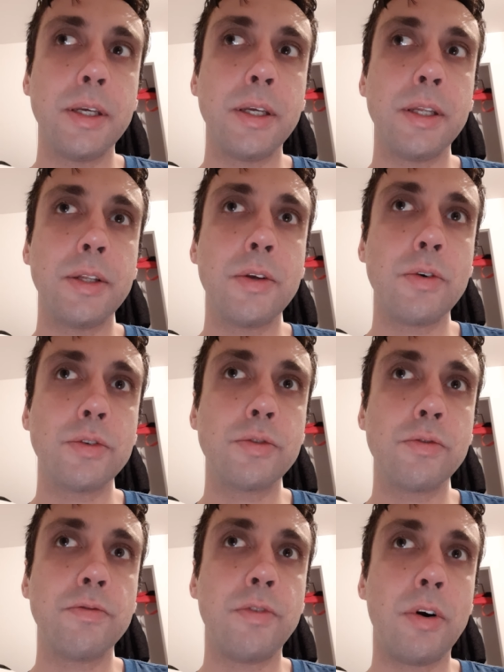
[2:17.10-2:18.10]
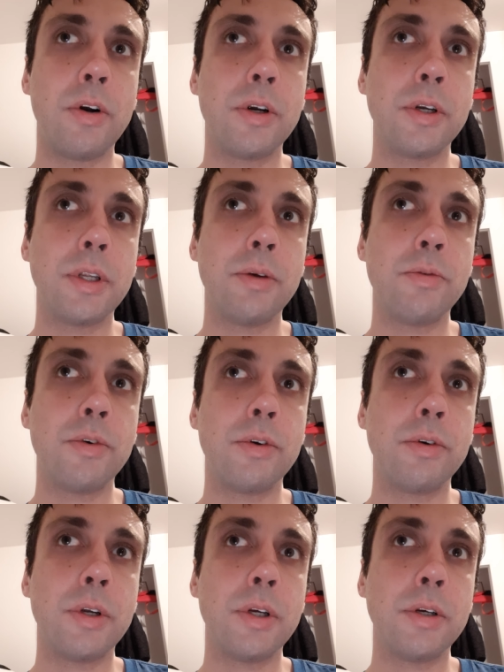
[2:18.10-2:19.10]
it goes too far. There
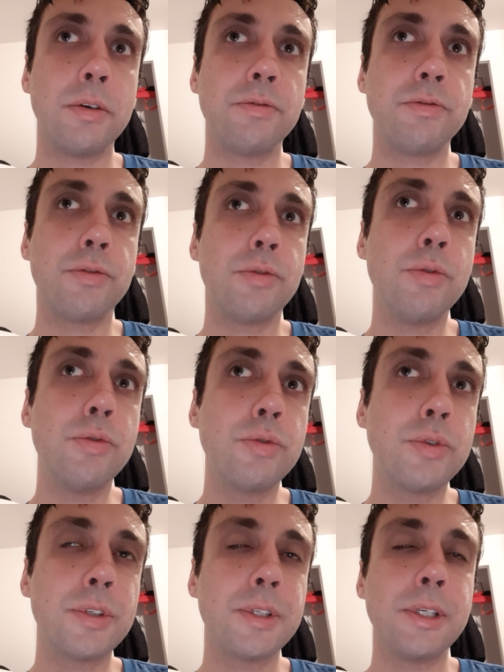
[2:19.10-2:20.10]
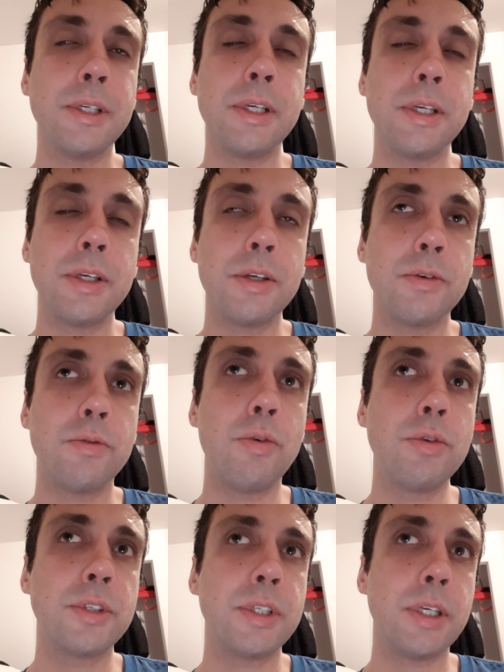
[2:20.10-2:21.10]
were uh, fruits.
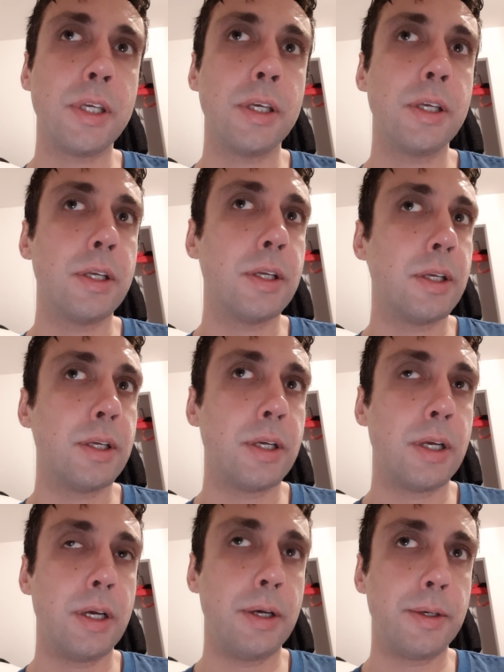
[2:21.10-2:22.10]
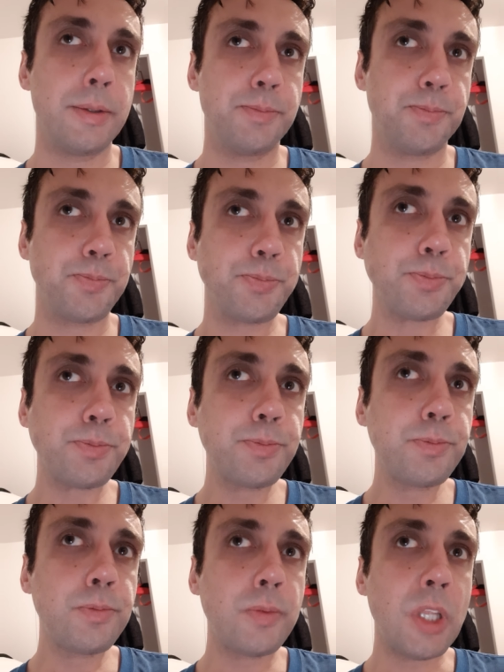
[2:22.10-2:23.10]
We'll see. Um,
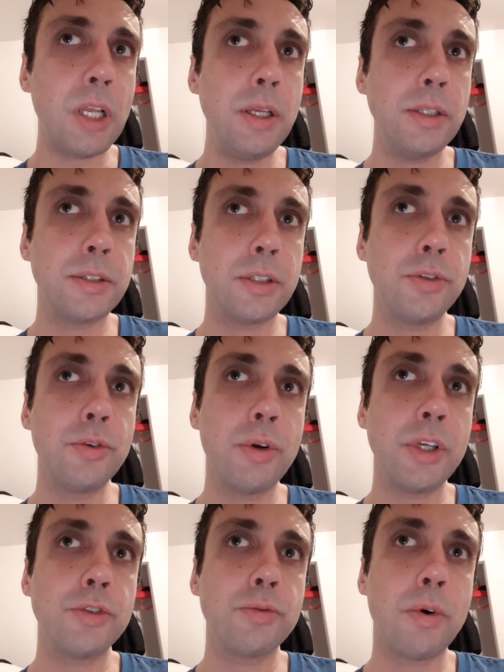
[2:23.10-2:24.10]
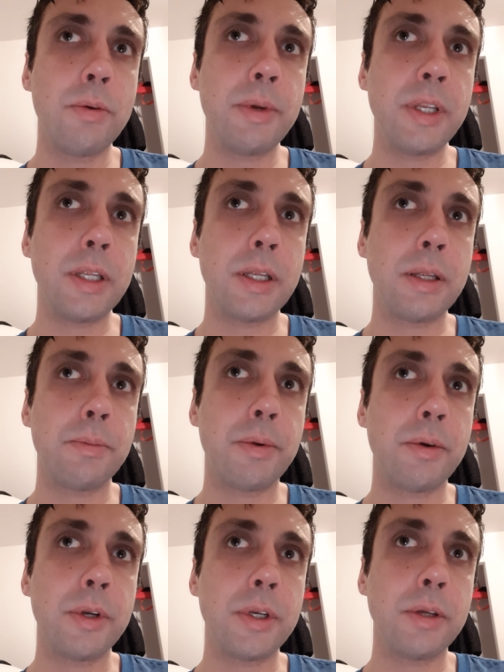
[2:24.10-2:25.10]
it's a new age woman that
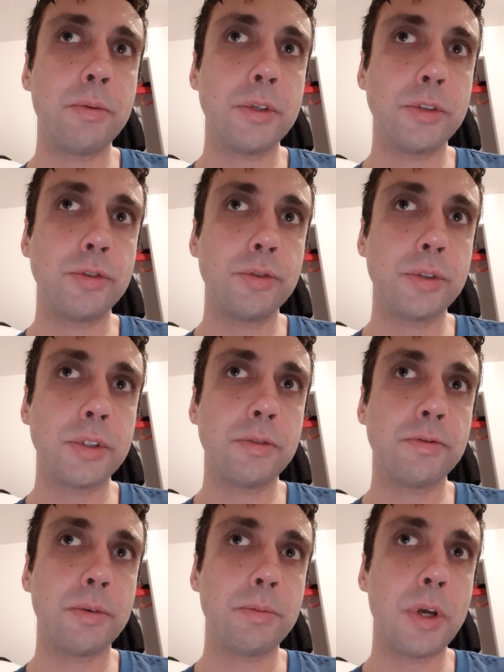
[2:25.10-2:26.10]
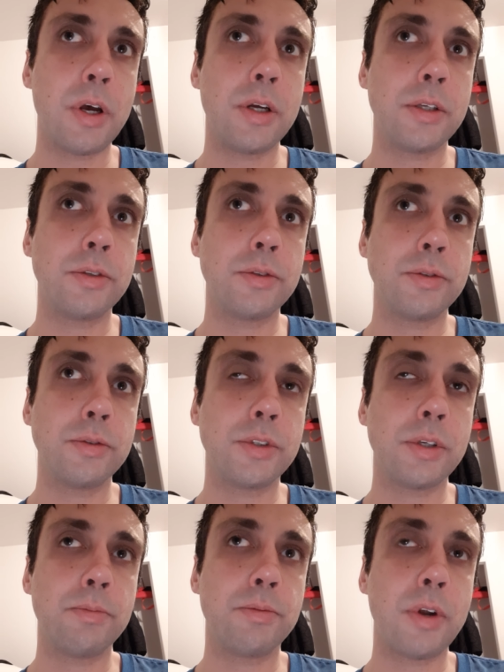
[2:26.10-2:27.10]
apparently was chosen from God to do
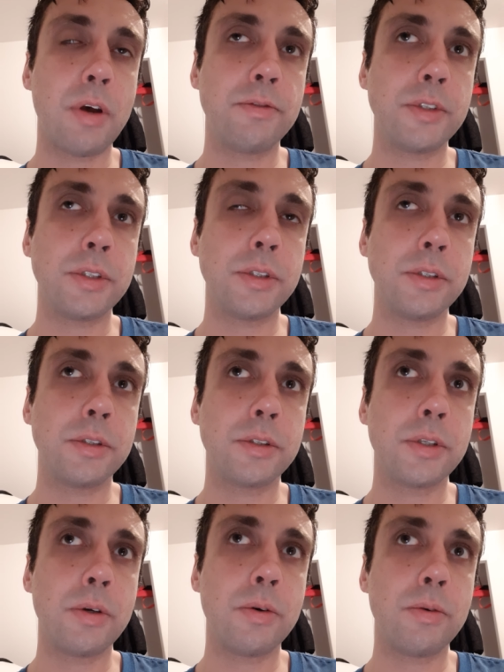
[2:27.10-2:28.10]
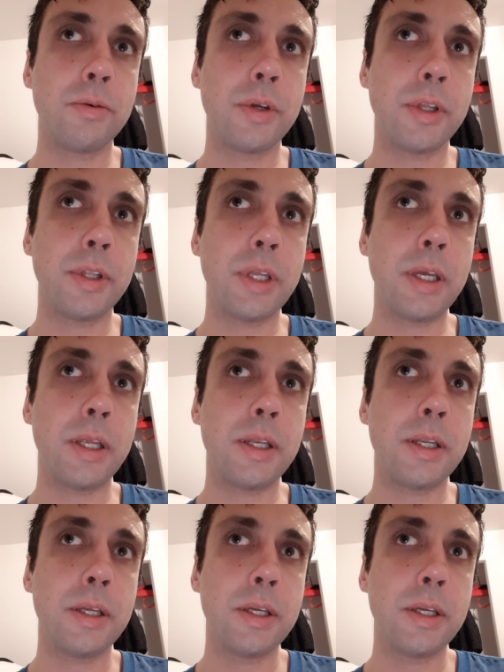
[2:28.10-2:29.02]
some prophecies. So, and then